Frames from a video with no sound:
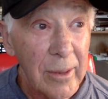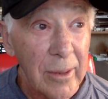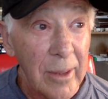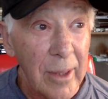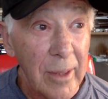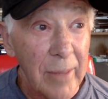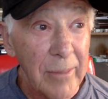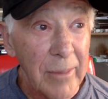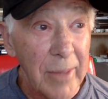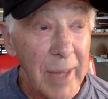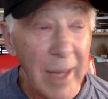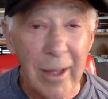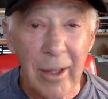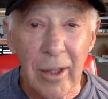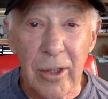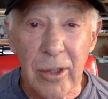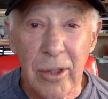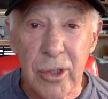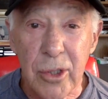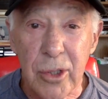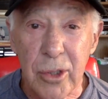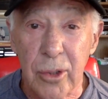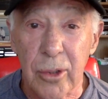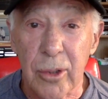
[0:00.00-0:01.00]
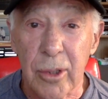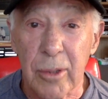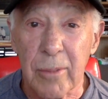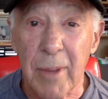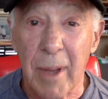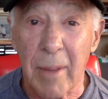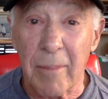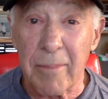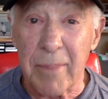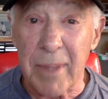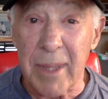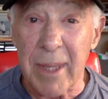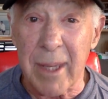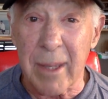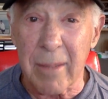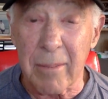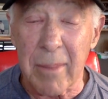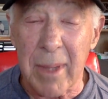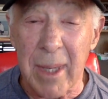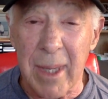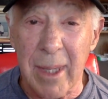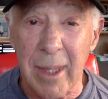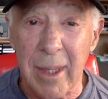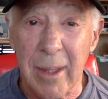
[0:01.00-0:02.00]
I'm not uncertain about being
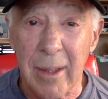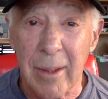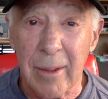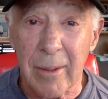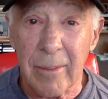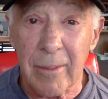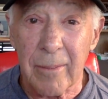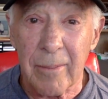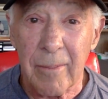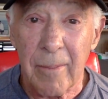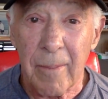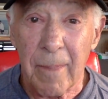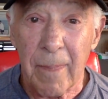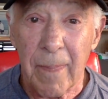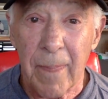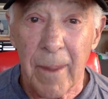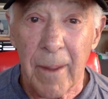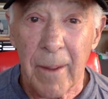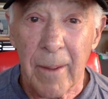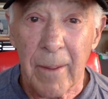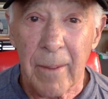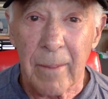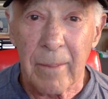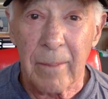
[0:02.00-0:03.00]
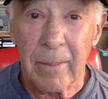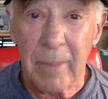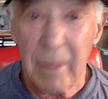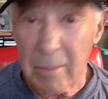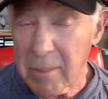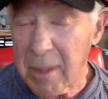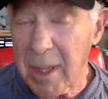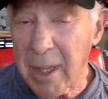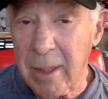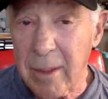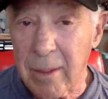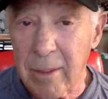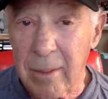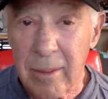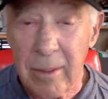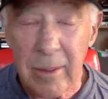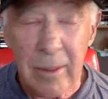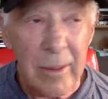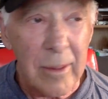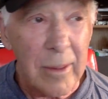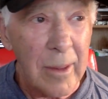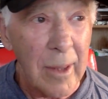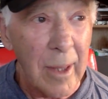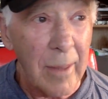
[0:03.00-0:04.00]
me. I'm me.
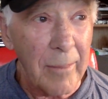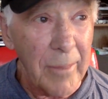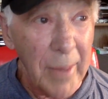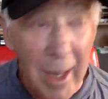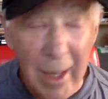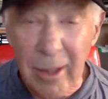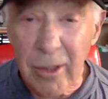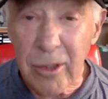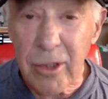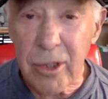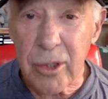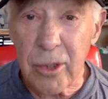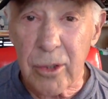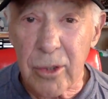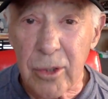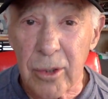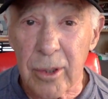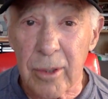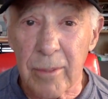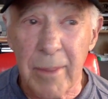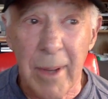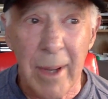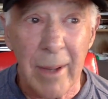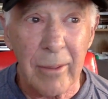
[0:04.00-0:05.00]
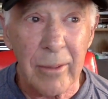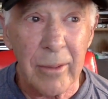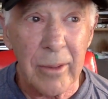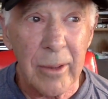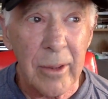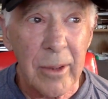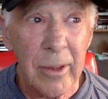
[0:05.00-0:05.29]
I'm not uncertain about